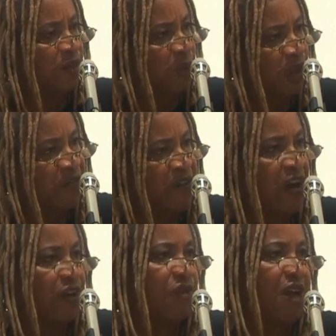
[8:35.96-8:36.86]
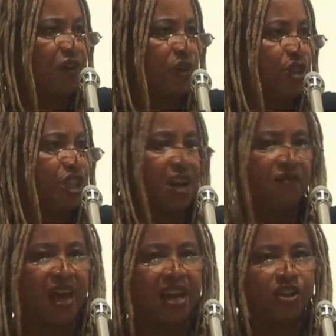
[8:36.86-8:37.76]
the Bolivarian Revolution
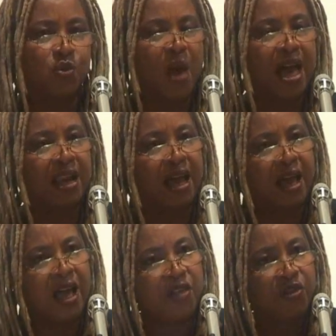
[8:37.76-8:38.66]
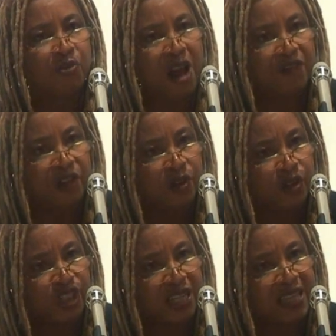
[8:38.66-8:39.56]
in Venezuela, the
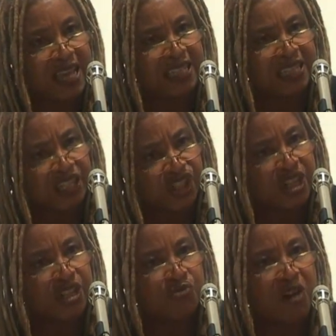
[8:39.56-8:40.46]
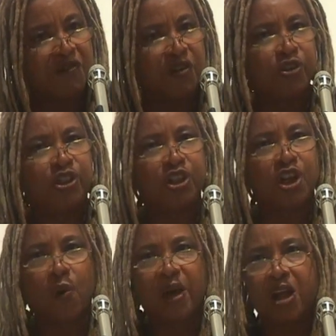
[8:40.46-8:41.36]
revolution, the indigenous
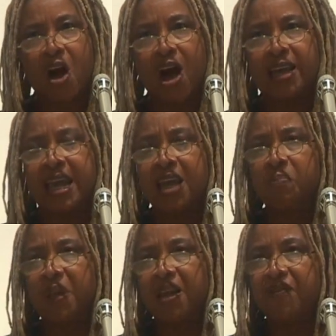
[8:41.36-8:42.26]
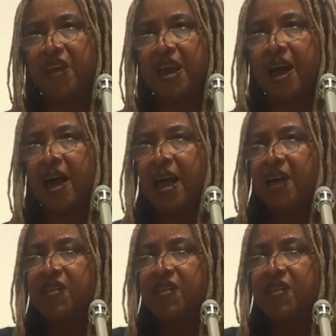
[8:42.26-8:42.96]
revolution going on in Bolivia,